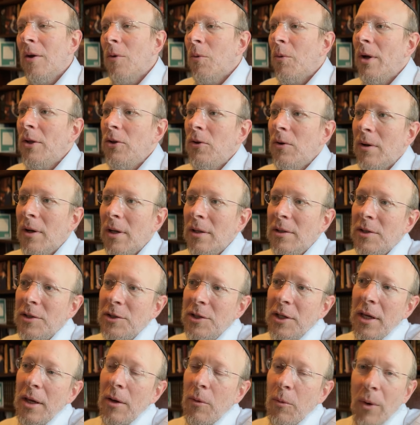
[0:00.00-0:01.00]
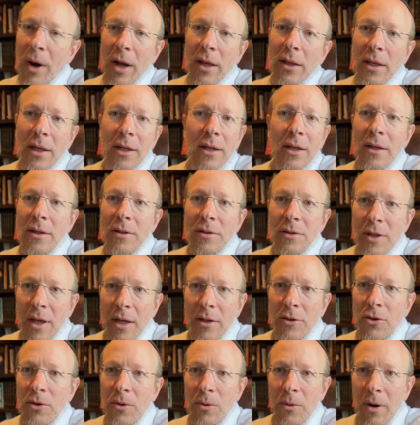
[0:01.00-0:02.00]
When you can see what it is
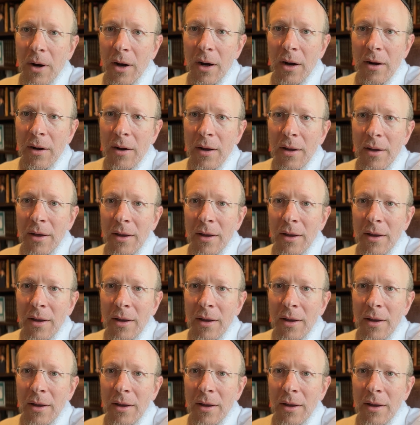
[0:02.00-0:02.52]
that you are